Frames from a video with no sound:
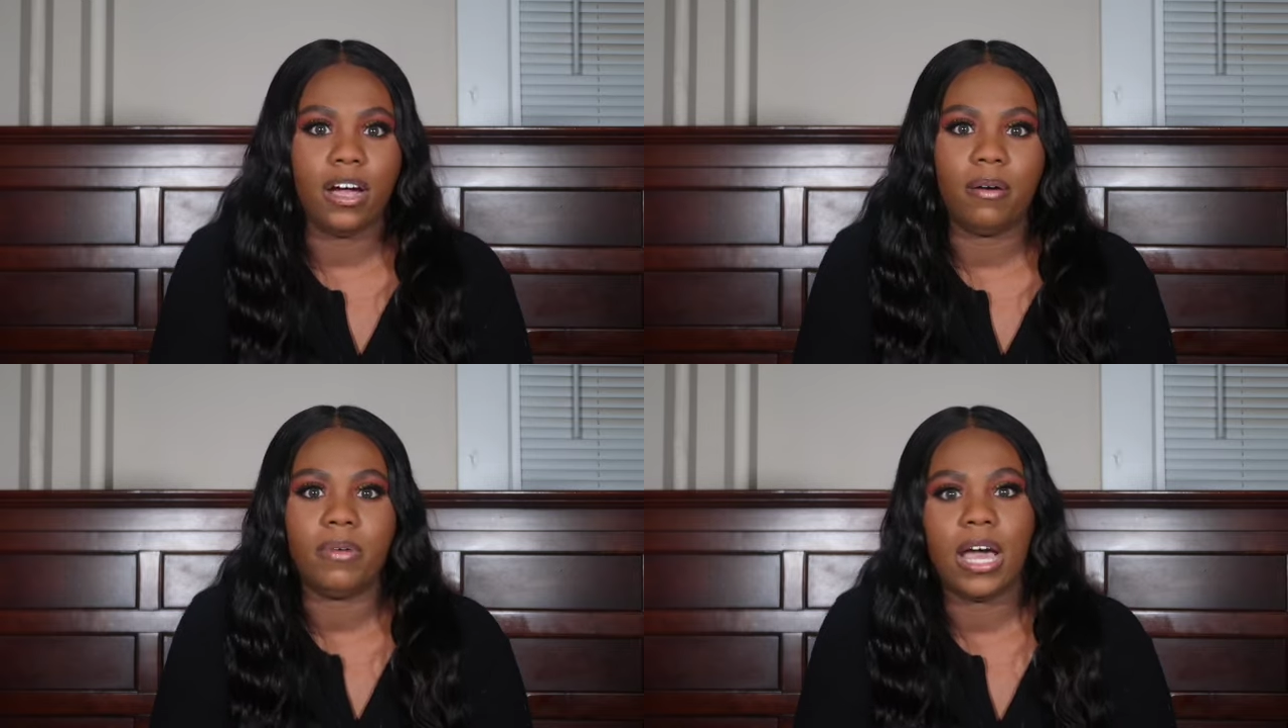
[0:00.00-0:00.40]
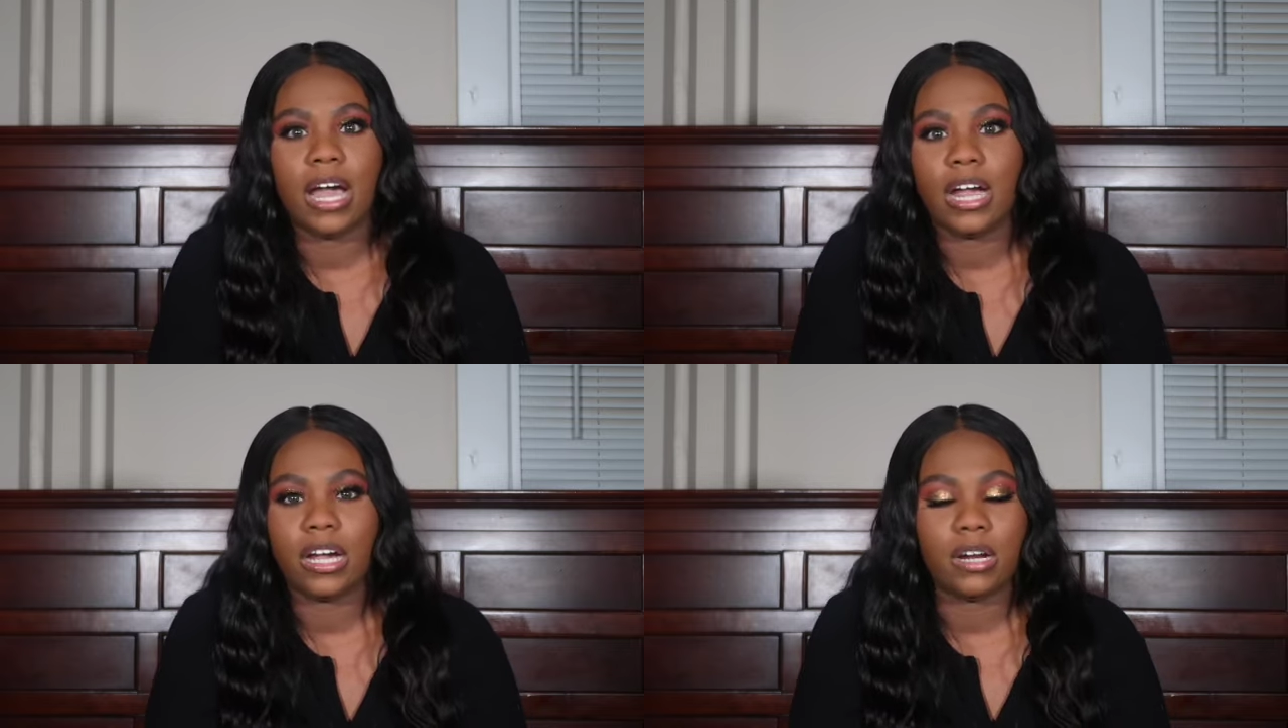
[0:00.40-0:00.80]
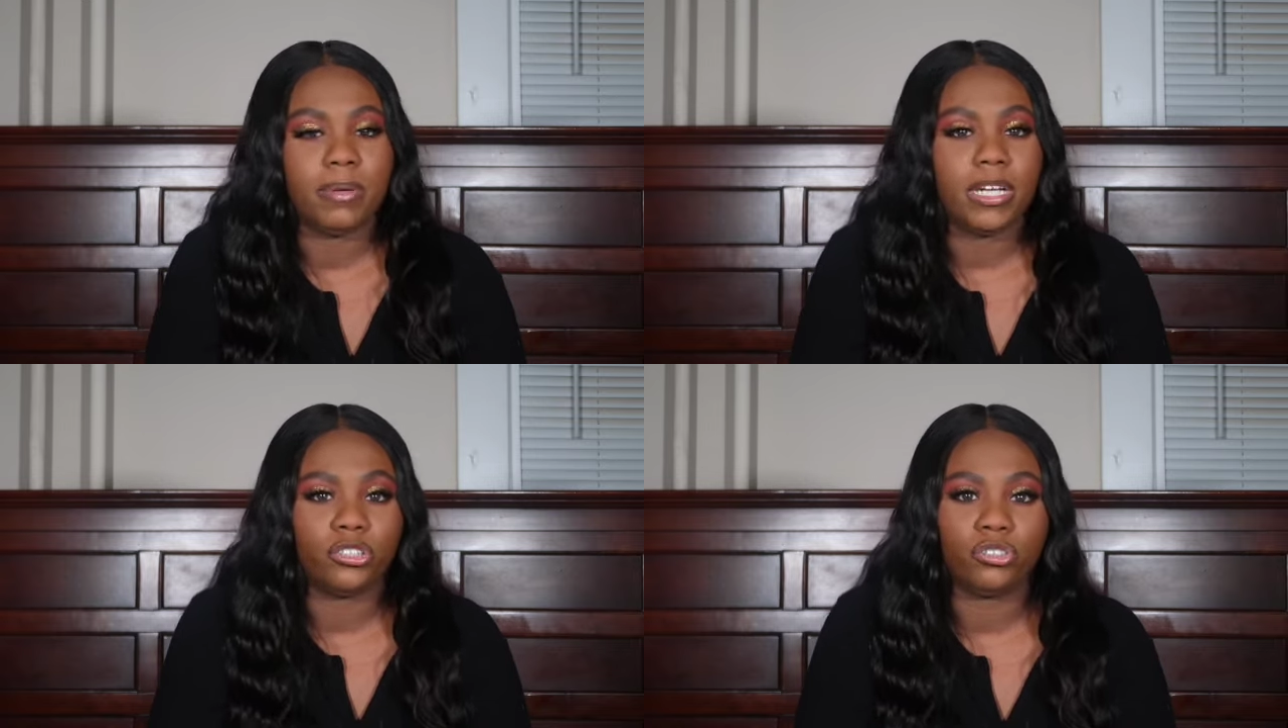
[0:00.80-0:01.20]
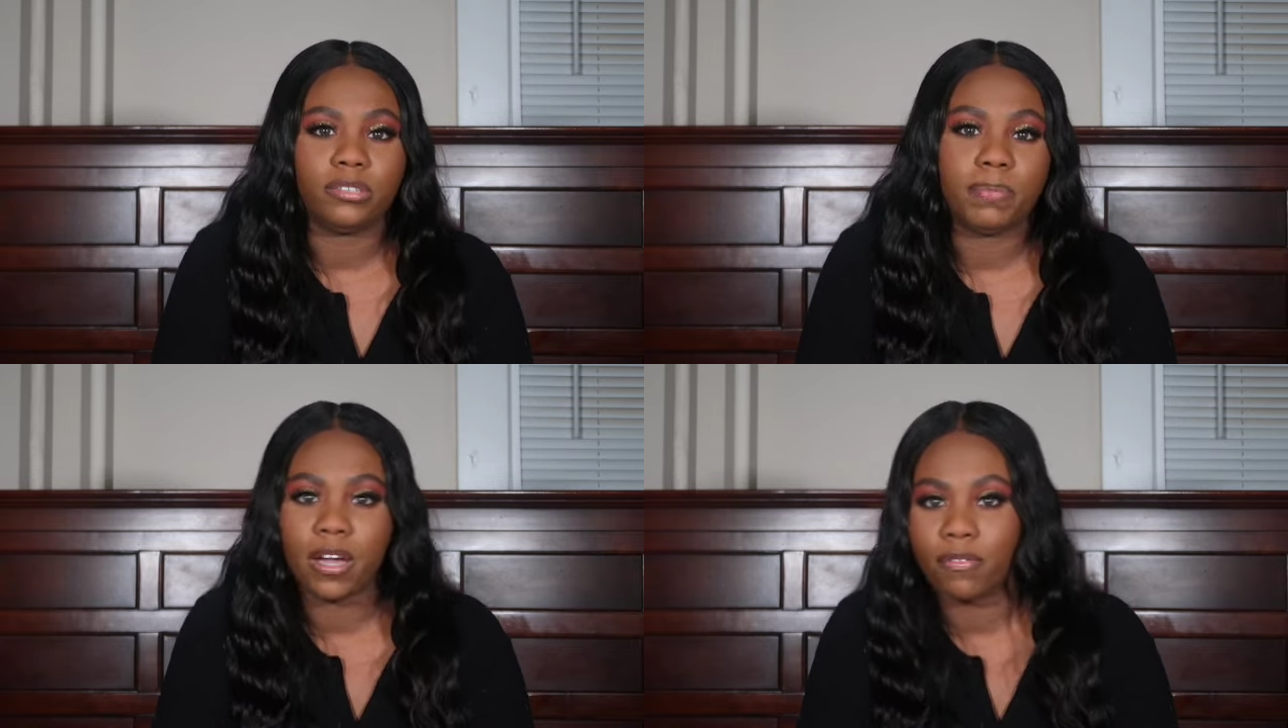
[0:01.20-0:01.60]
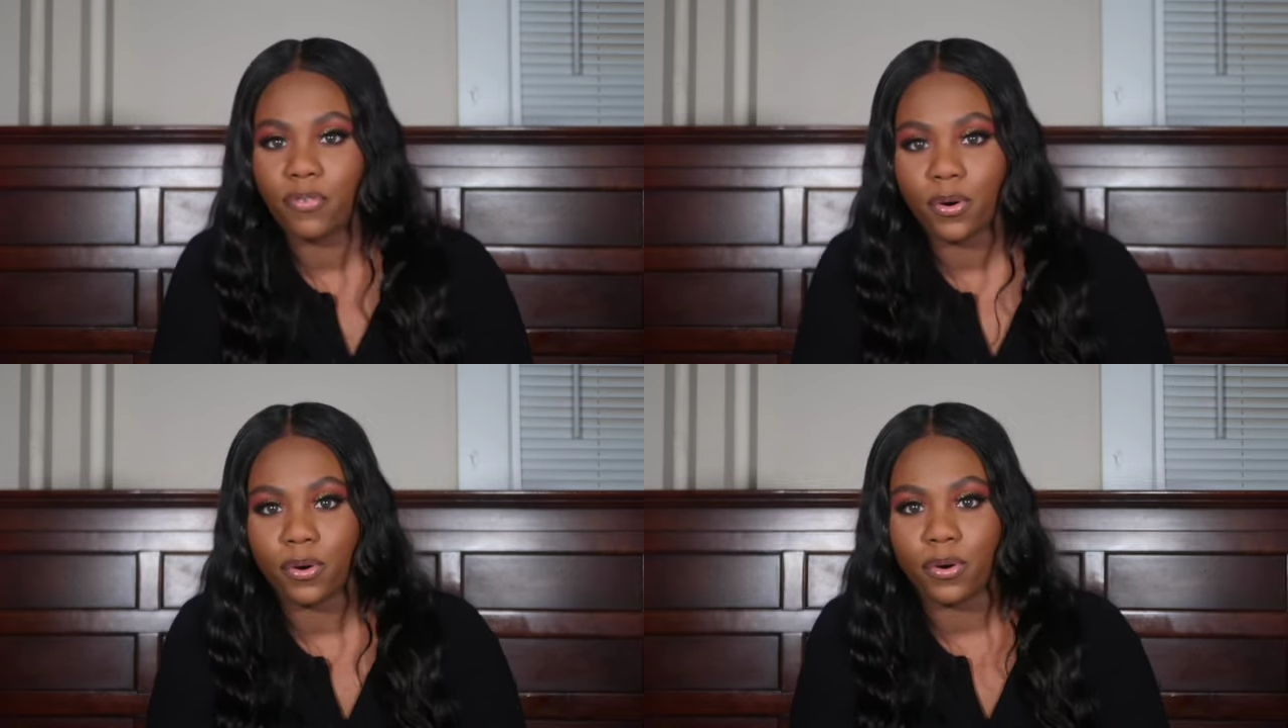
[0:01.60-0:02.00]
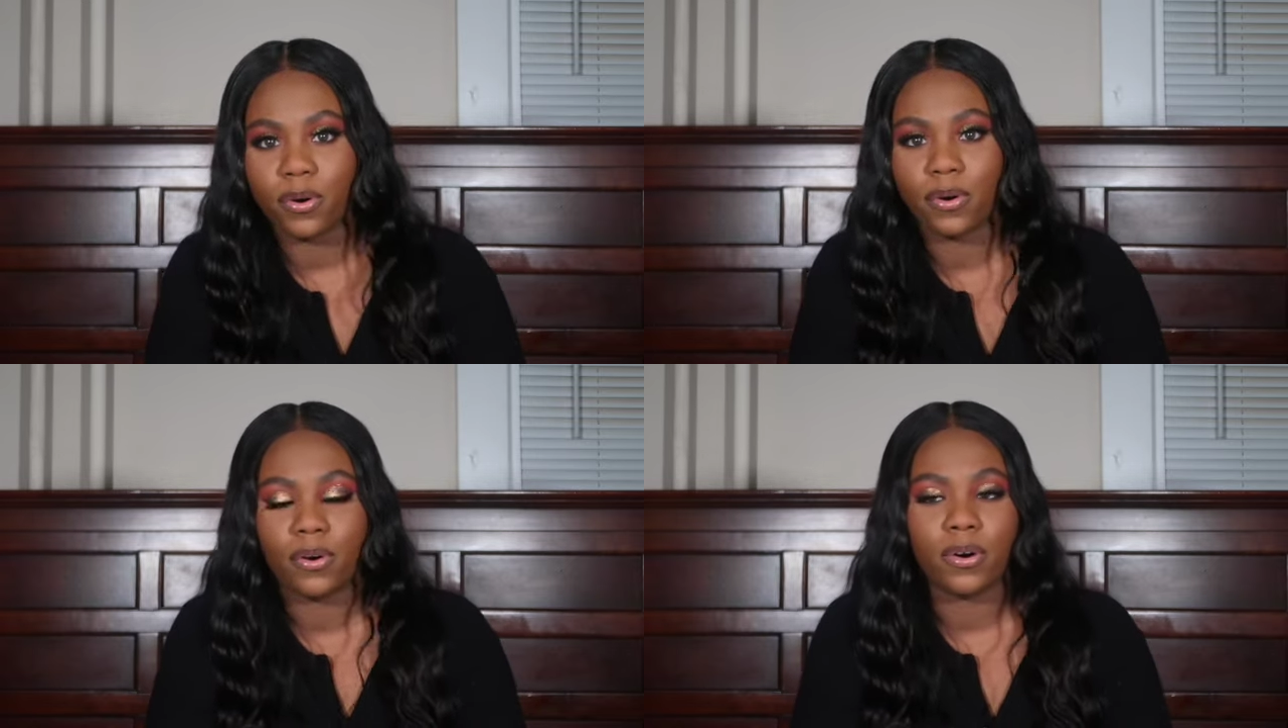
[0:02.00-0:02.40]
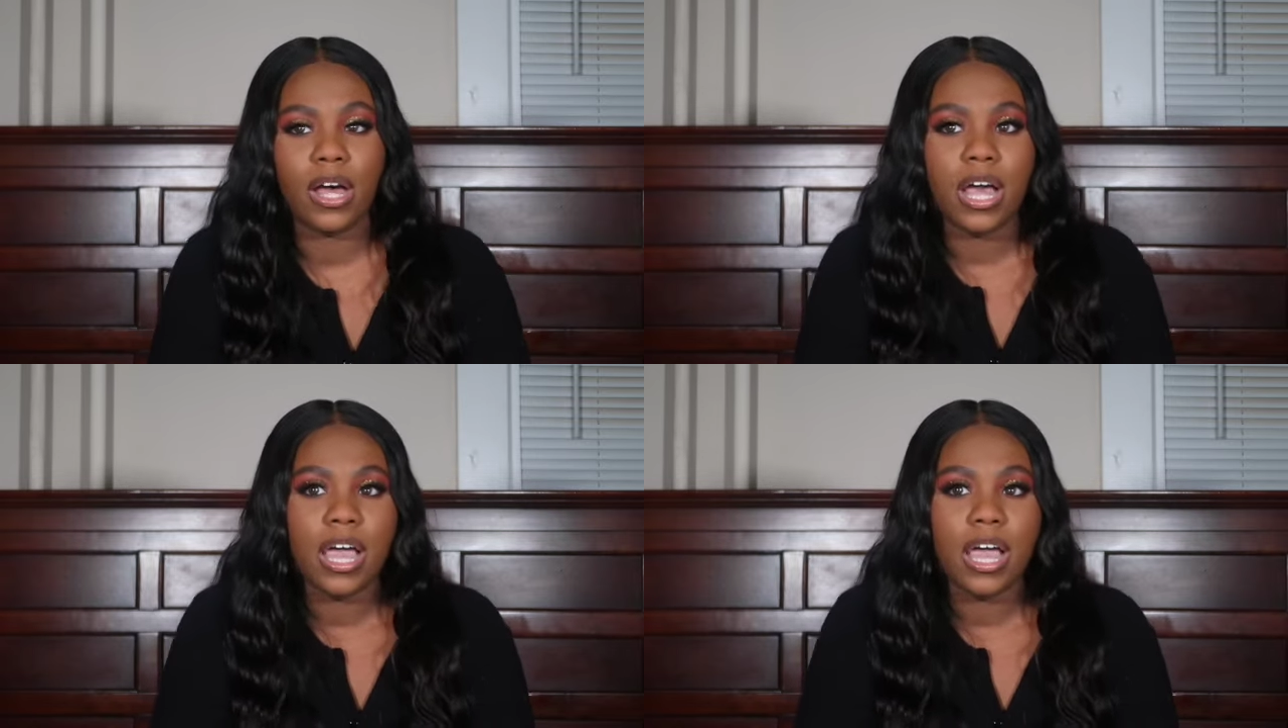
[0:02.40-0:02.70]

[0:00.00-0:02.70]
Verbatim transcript: I'm not gonna be disrespectful